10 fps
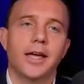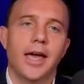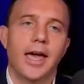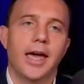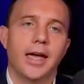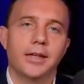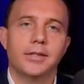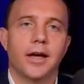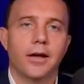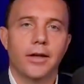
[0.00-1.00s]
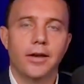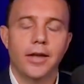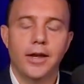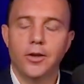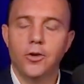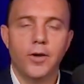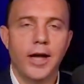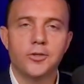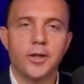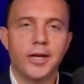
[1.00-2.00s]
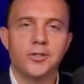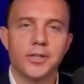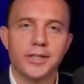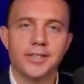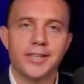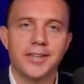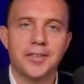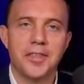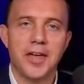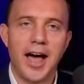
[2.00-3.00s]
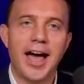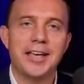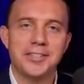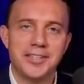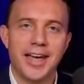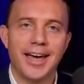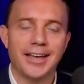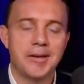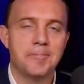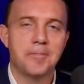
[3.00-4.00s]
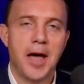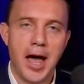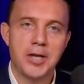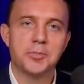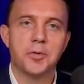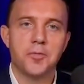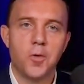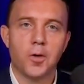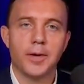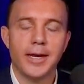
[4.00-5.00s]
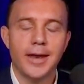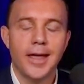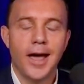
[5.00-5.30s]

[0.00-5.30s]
And uh, and, and congratulations. The, the the highest tech, highest performing.